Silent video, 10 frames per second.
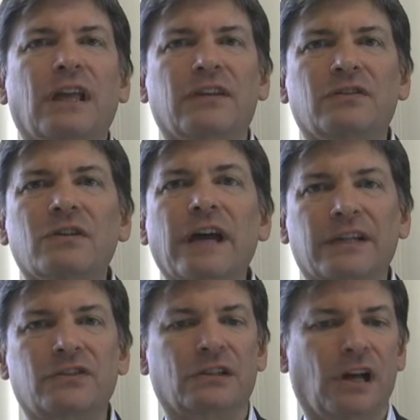as a
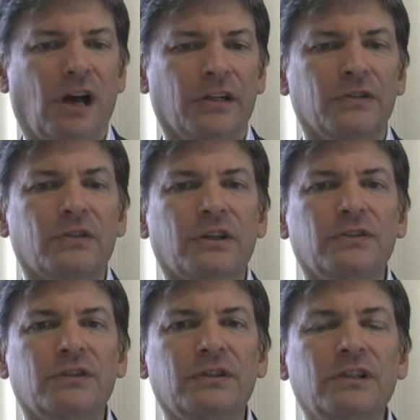lexicon or
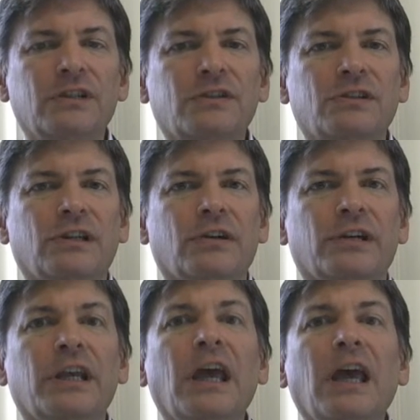as a dictionary